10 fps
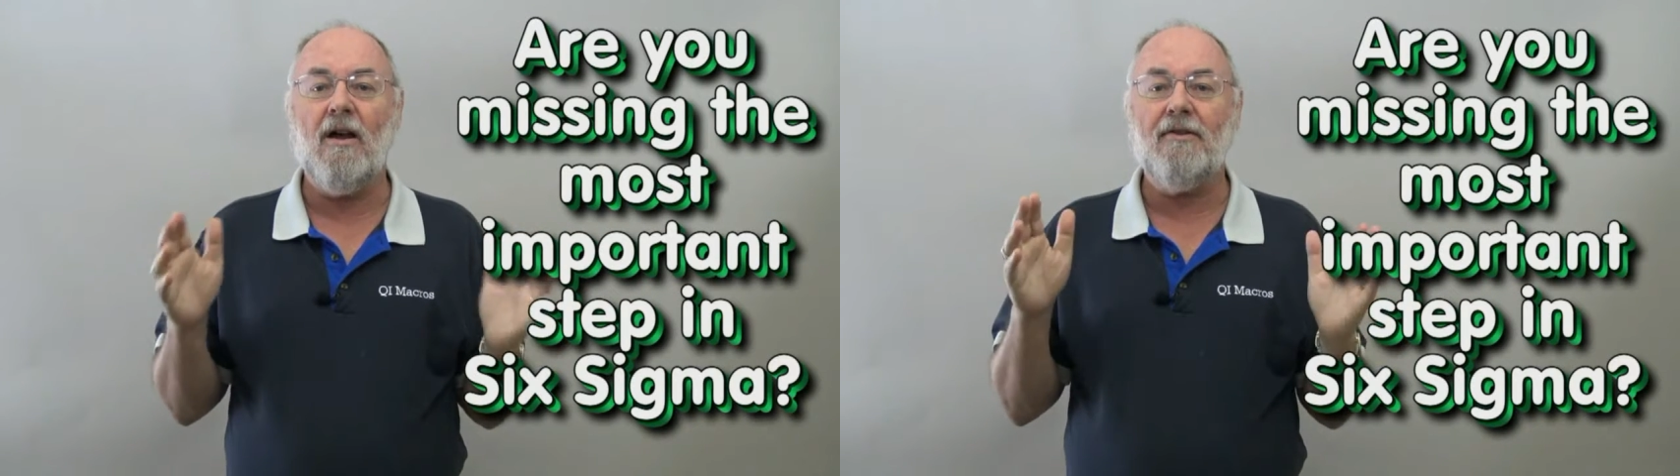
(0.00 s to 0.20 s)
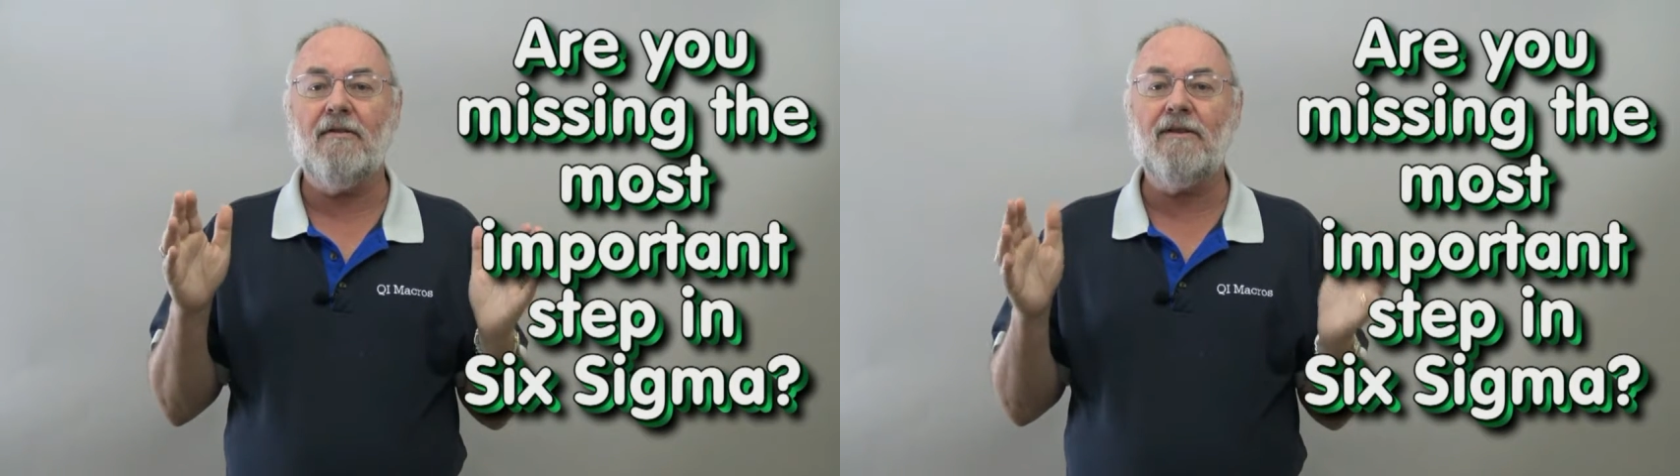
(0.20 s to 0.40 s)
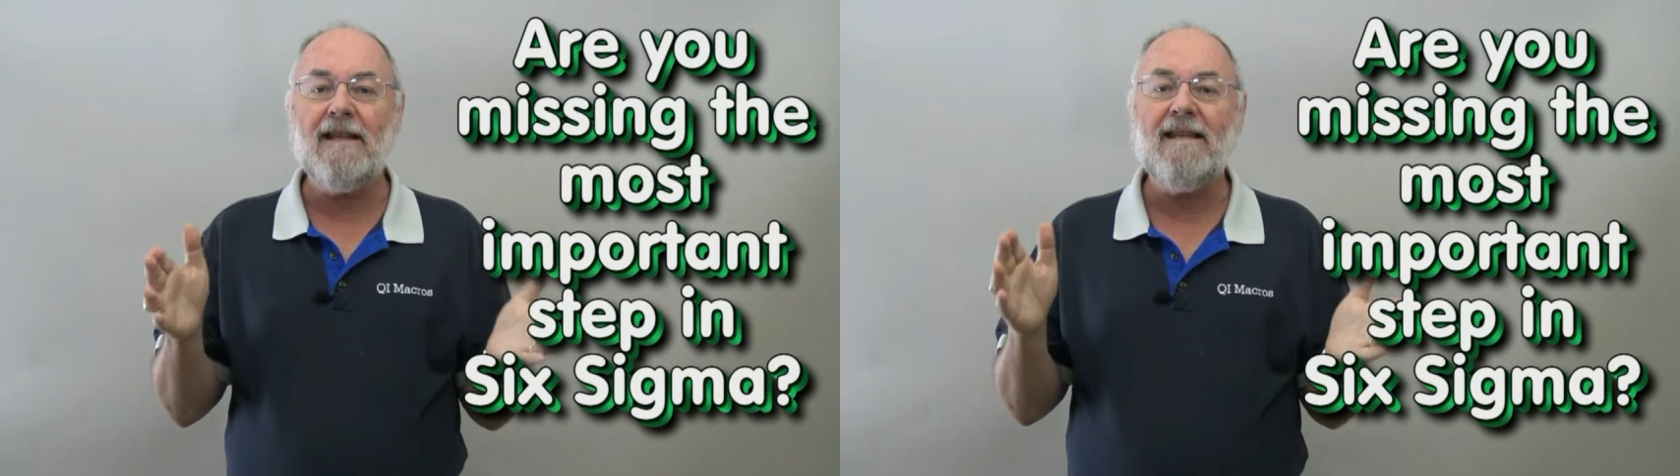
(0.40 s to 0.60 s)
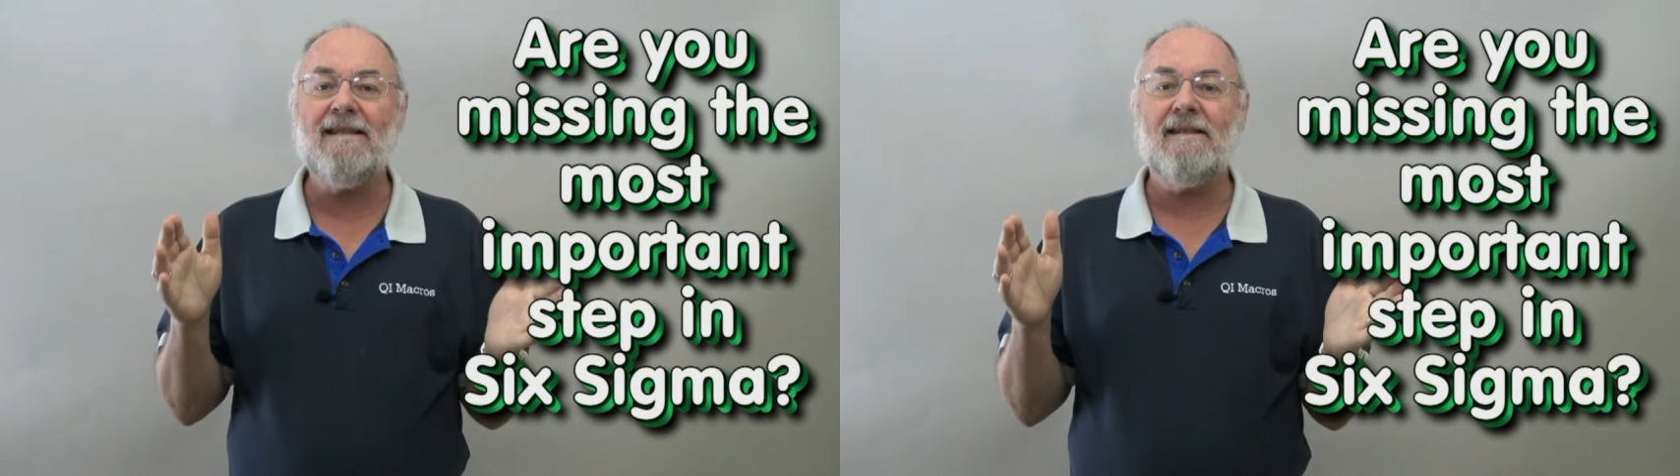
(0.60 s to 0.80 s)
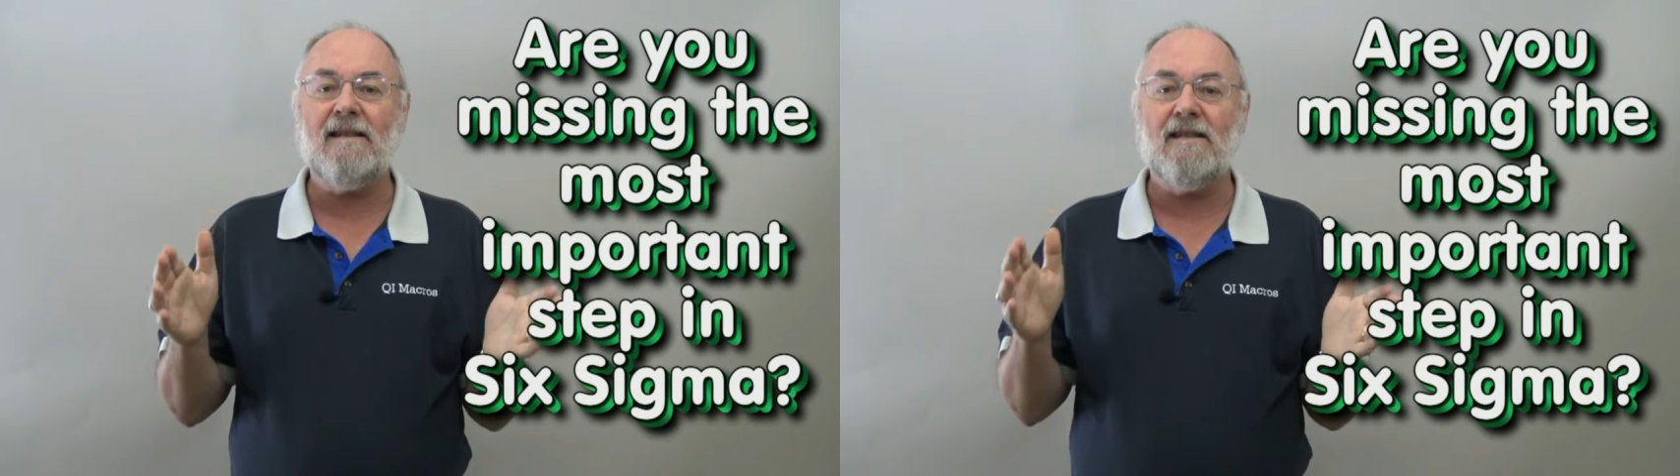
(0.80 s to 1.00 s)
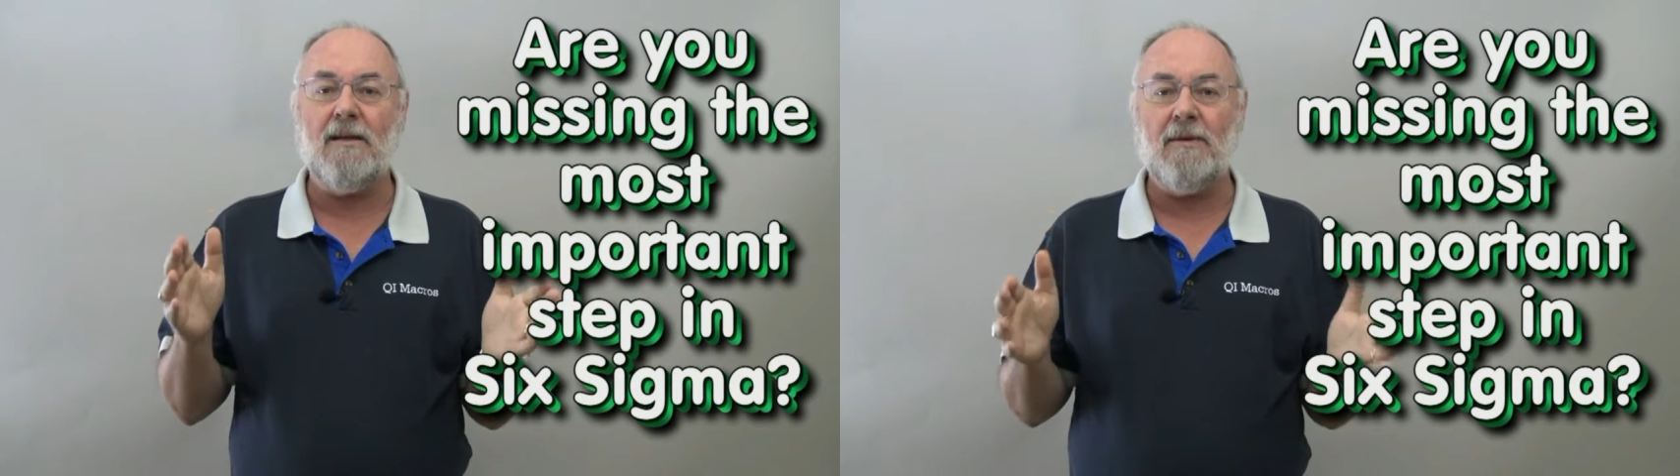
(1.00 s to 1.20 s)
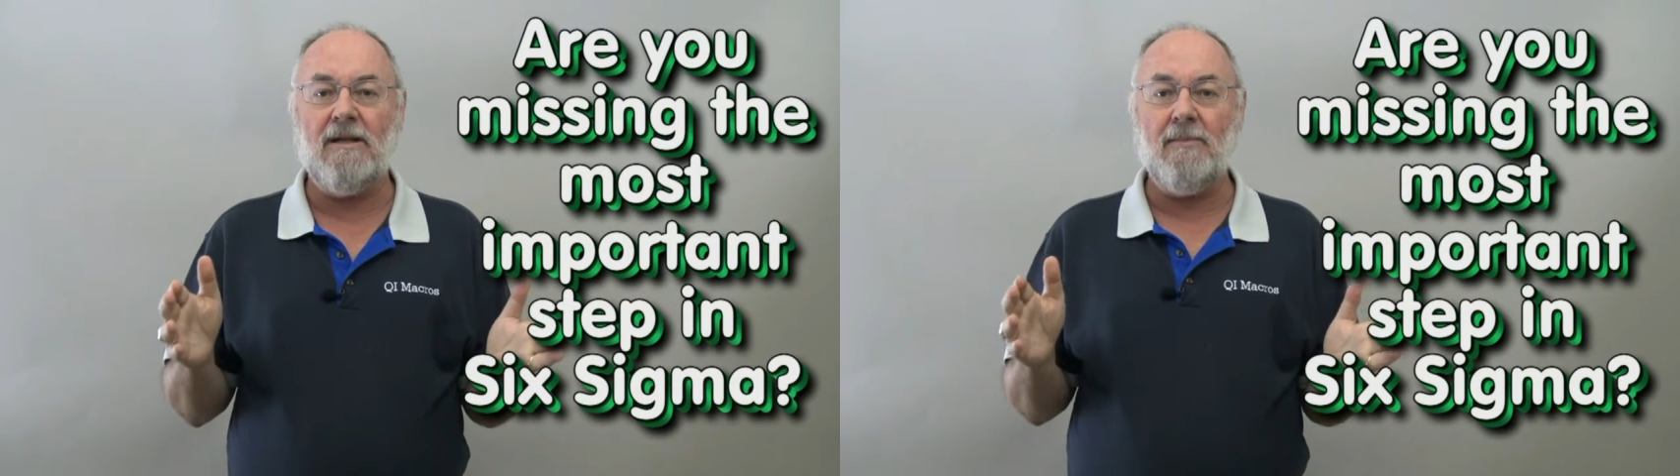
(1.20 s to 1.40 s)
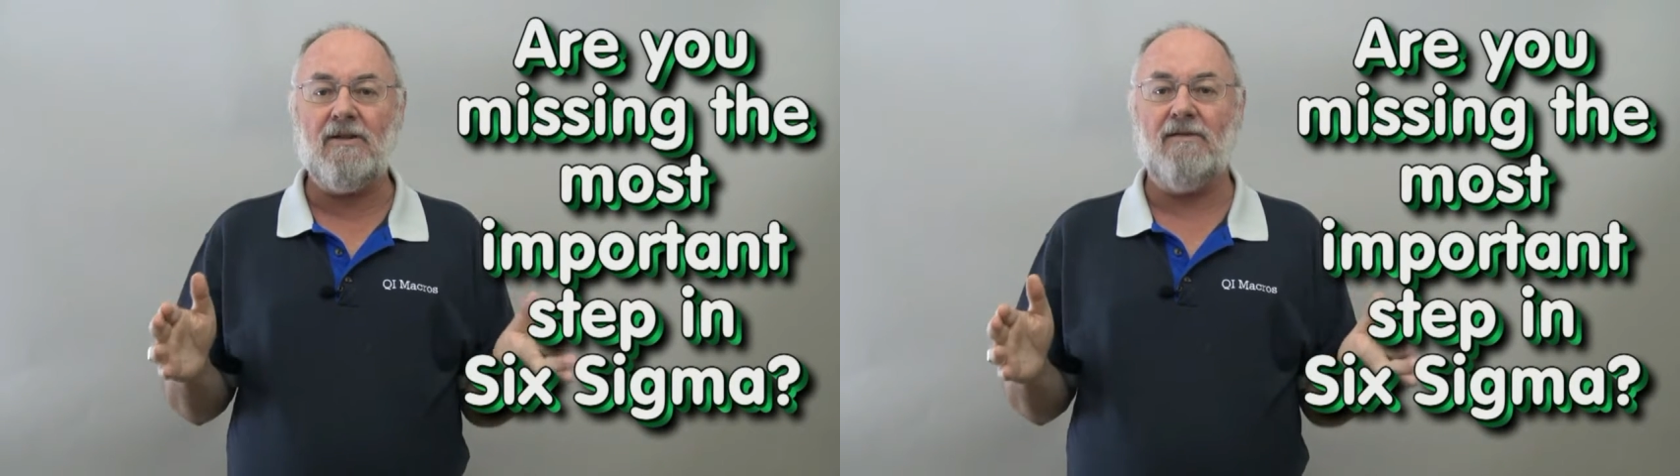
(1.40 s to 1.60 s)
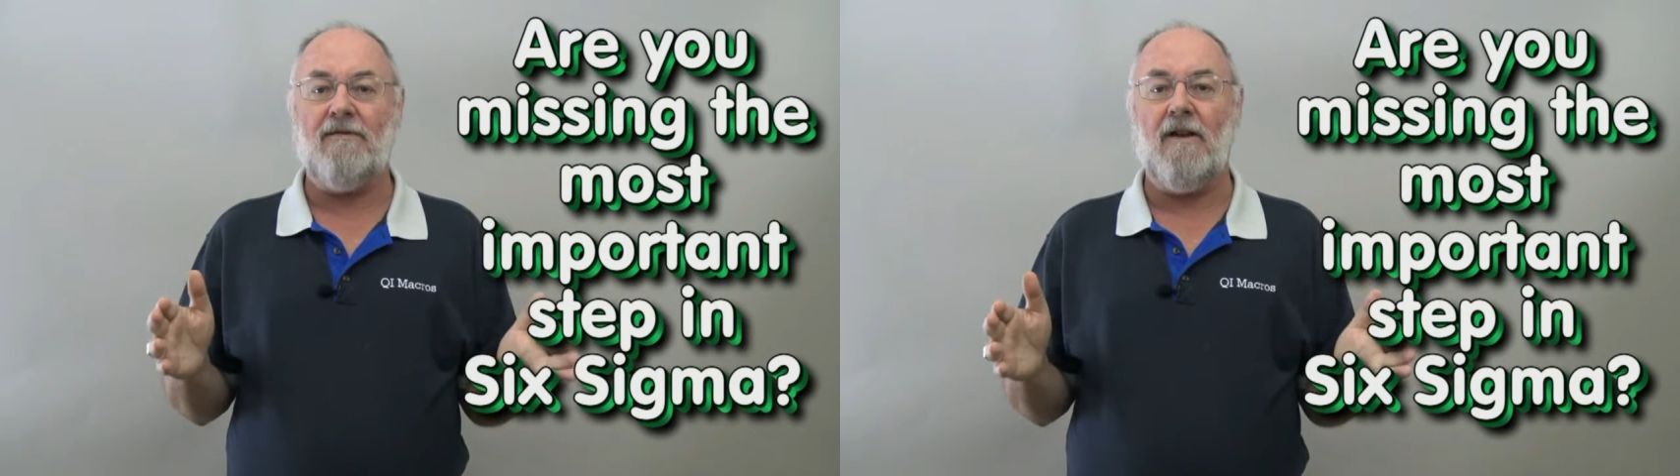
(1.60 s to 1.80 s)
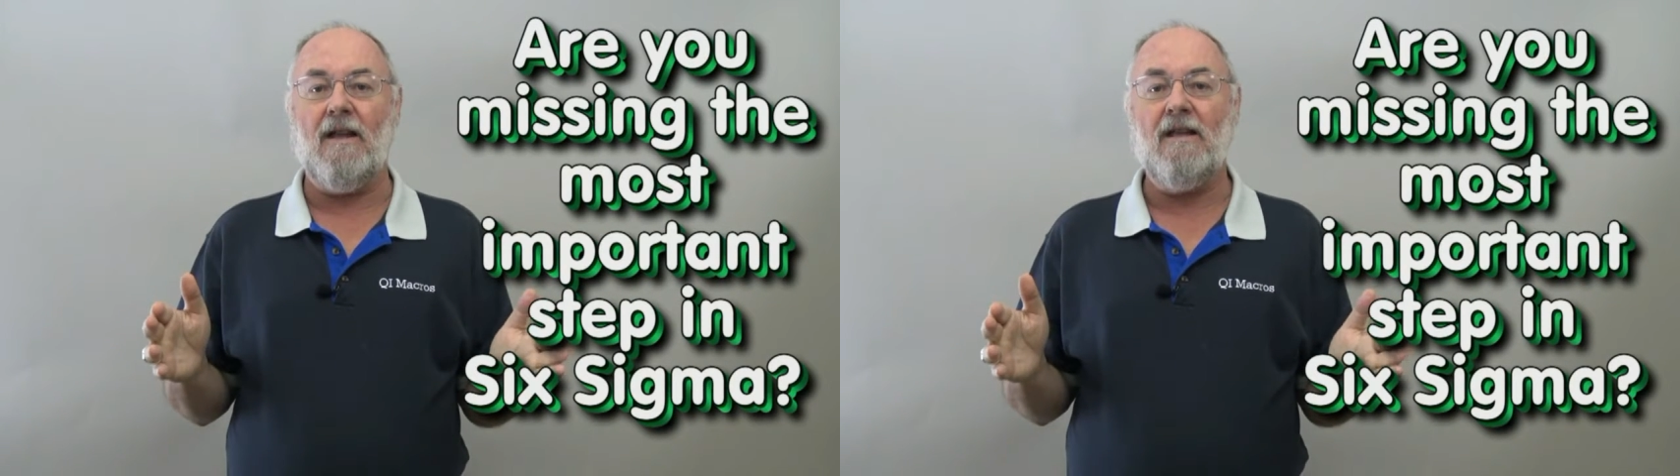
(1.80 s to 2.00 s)
author of Lean Six Sigma
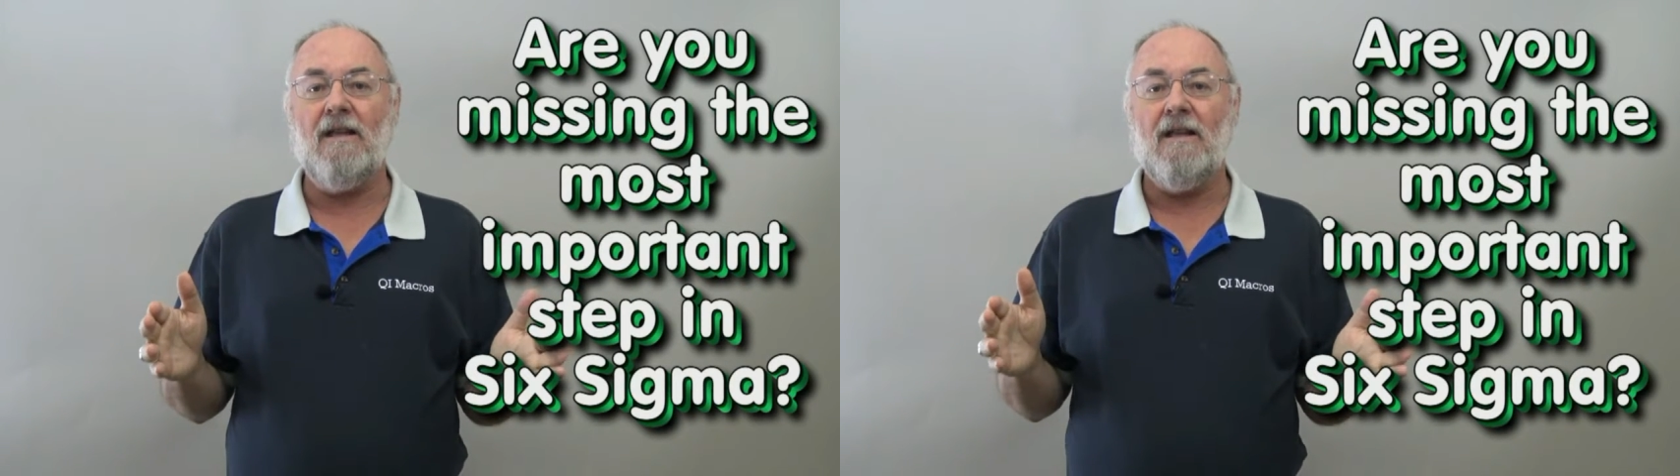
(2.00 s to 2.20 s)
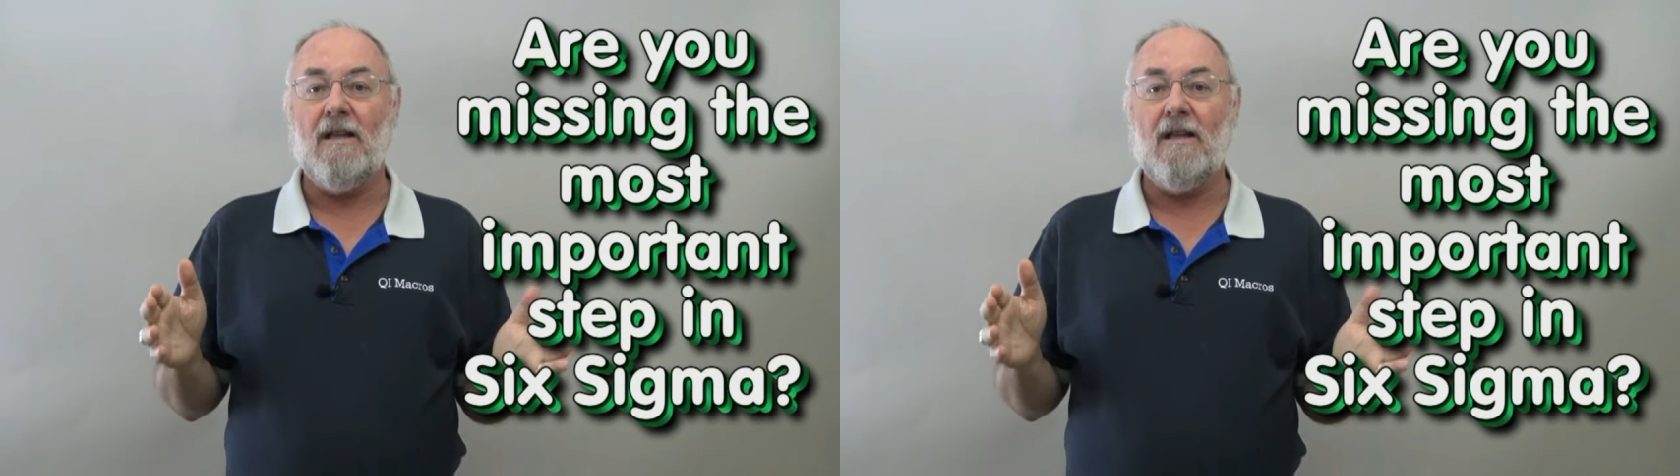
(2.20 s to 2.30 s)
Demystified,